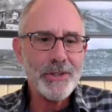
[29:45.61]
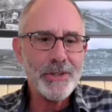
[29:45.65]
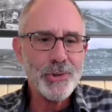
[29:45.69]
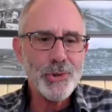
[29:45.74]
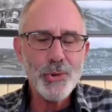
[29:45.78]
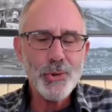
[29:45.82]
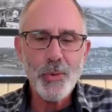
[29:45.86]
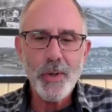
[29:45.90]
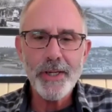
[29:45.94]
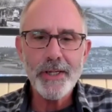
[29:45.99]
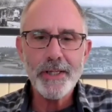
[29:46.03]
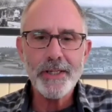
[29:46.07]
I
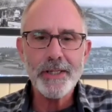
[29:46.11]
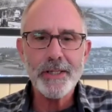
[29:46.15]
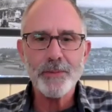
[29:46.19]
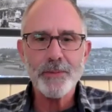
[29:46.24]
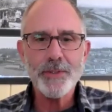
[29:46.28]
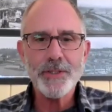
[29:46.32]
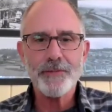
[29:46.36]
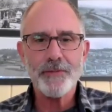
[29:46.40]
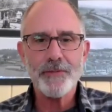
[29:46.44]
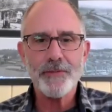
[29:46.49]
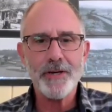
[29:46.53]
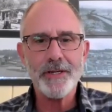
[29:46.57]
enjoyed it. It
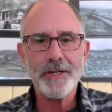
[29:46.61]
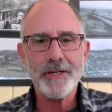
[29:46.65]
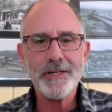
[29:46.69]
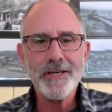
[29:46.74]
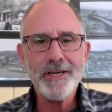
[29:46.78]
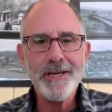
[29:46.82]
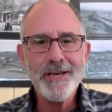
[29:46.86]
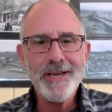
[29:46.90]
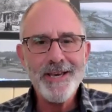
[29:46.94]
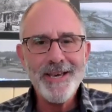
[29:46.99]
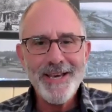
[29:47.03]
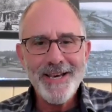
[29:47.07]
was
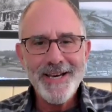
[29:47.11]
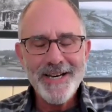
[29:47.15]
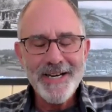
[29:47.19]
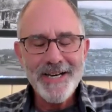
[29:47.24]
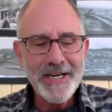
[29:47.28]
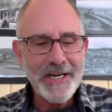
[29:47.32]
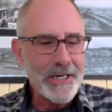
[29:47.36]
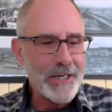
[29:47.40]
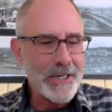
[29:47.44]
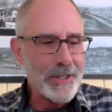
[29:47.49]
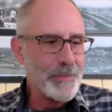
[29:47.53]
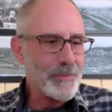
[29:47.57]
fun.
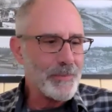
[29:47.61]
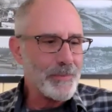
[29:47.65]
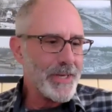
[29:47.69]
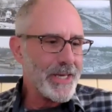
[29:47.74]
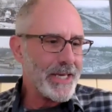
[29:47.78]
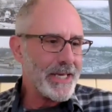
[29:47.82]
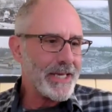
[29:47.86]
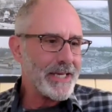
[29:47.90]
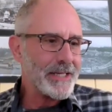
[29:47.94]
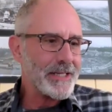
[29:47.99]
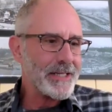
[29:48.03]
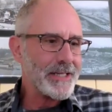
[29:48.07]

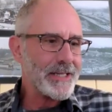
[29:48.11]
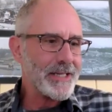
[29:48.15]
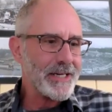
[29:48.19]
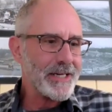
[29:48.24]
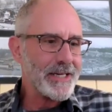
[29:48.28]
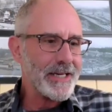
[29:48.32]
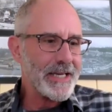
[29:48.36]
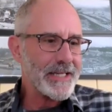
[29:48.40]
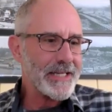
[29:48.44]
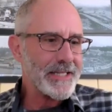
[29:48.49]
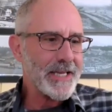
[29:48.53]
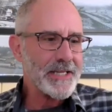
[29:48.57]
And
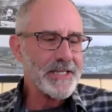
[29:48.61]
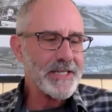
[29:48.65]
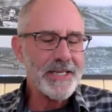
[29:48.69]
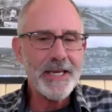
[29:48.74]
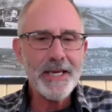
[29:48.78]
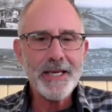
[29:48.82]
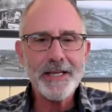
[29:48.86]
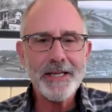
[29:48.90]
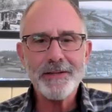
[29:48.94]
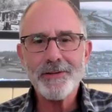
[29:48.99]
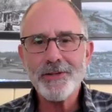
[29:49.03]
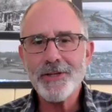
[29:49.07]
as I
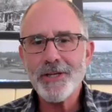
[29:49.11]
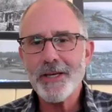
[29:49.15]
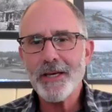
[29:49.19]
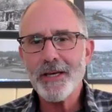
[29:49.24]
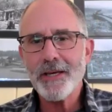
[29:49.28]
said,